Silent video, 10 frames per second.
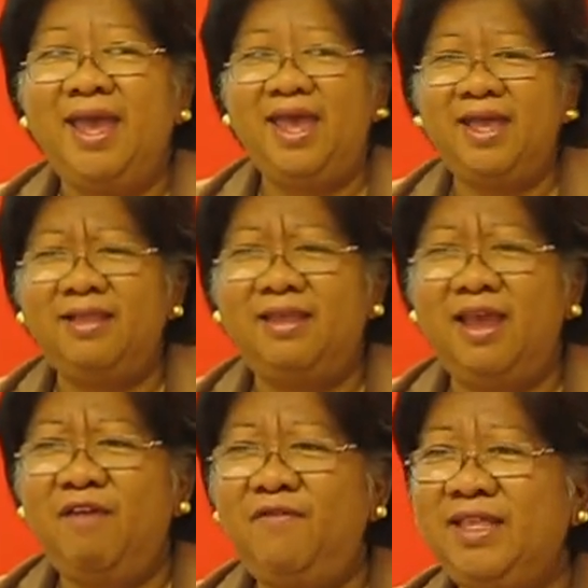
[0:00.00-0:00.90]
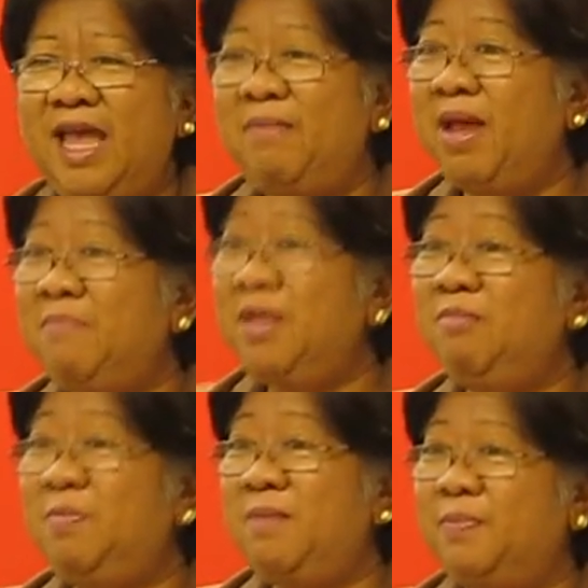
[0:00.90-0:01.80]
And every time I
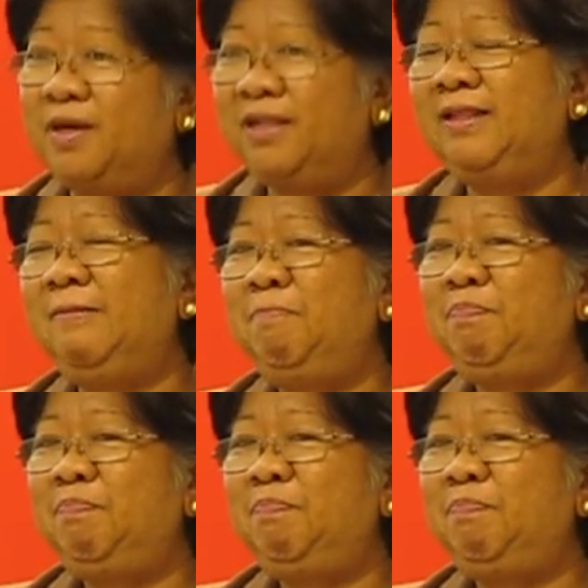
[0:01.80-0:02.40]
meet people,